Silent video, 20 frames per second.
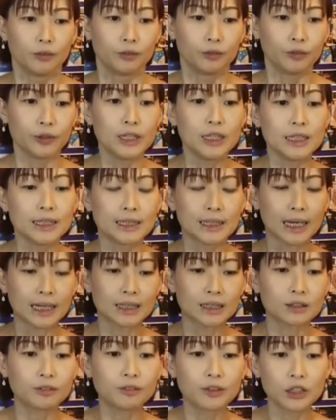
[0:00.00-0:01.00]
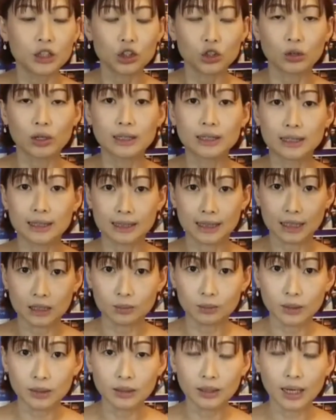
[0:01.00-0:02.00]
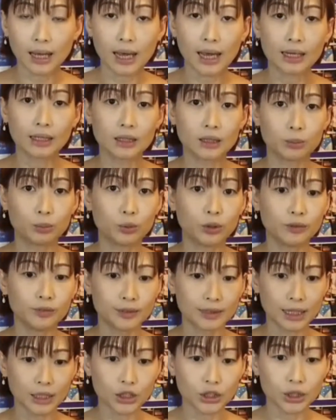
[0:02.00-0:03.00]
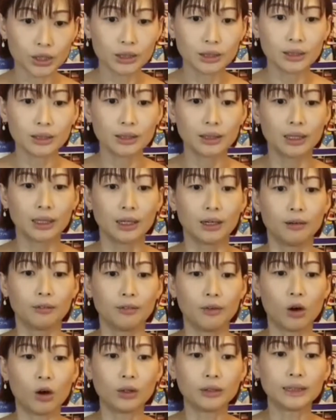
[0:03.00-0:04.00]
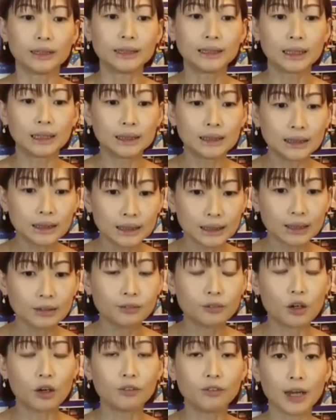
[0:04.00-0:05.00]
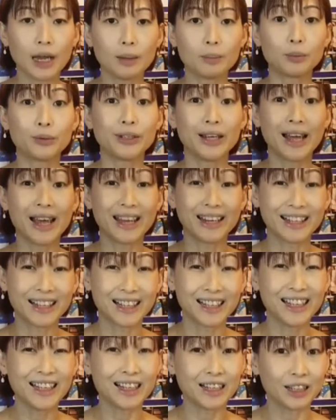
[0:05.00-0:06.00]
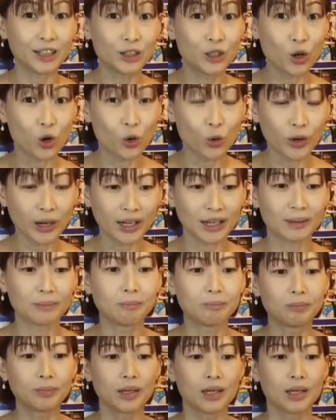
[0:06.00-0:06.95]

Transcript: Free scientific strengths assessment and debrief session on the 30th of April, and click going